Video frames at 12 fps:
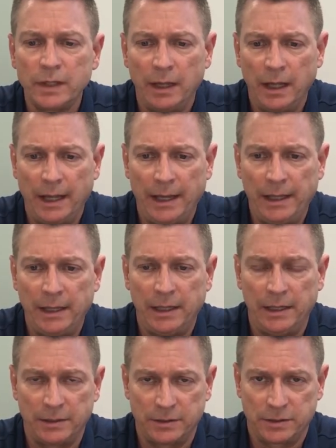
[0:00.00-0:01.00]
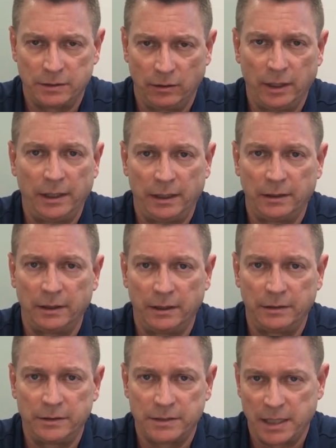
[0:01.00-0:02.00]
and it is looking at
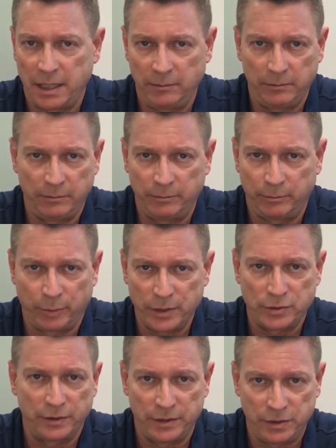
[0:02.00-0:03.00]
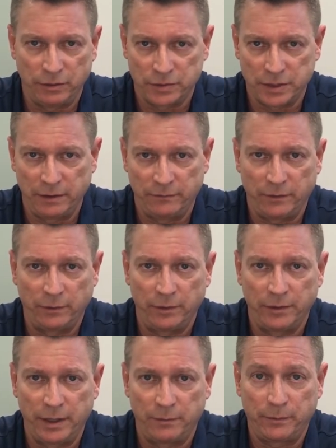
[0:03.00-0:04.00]
the same pressure that you'll see for your
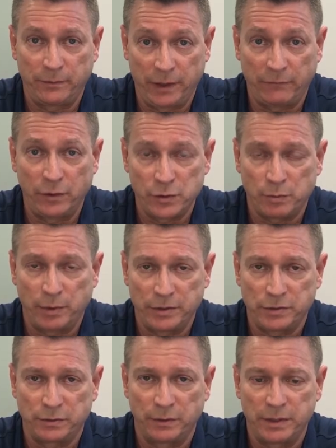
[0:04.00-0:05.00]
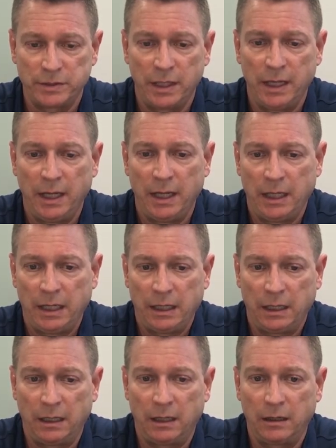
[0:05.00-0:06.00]
differential pressure switch.
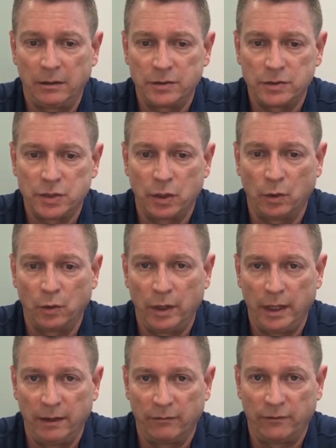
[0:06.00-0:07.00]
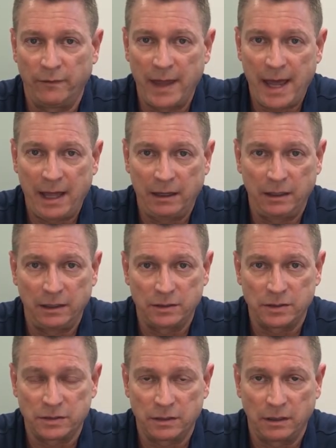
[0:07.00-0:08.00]
So if that
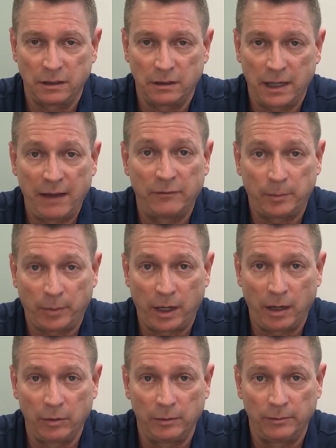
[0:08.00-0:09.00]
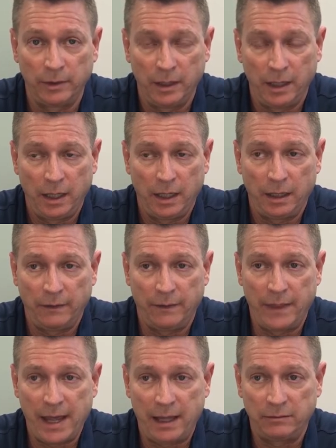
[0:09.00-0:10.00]
is having a problem,
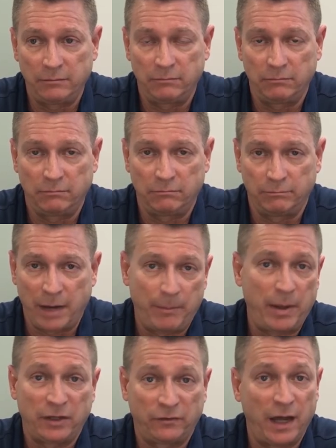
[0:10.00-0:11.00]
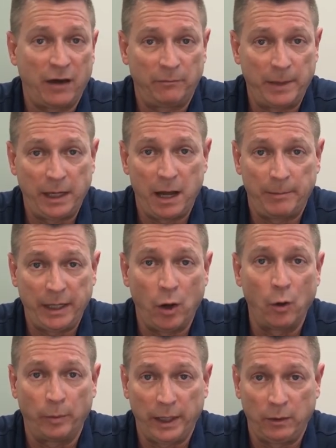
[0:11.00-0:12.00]
that bypass valve may not be
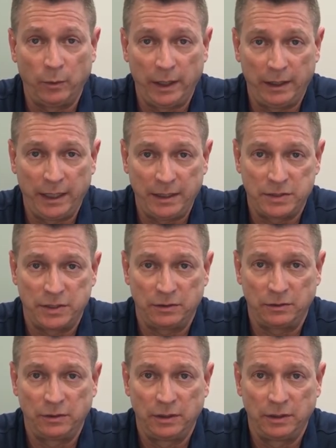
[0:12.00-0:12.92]
opening when it needs to.